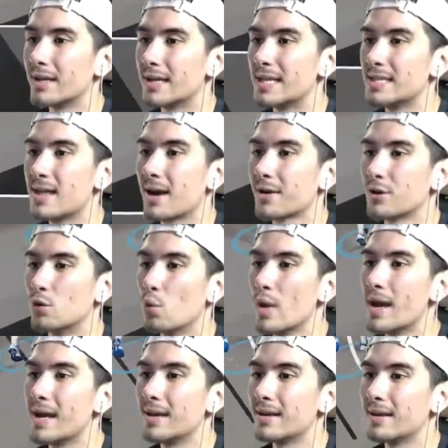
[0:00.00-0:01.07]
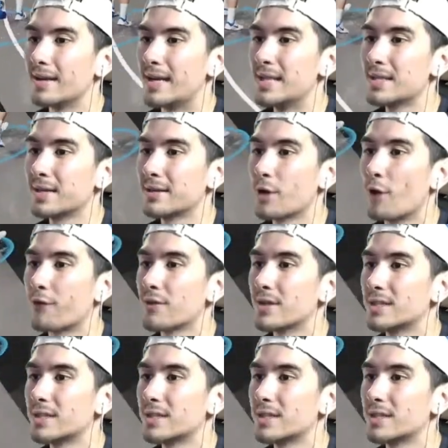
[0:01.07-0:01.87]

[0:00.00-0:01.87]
He's not going to wait. He's going to go for the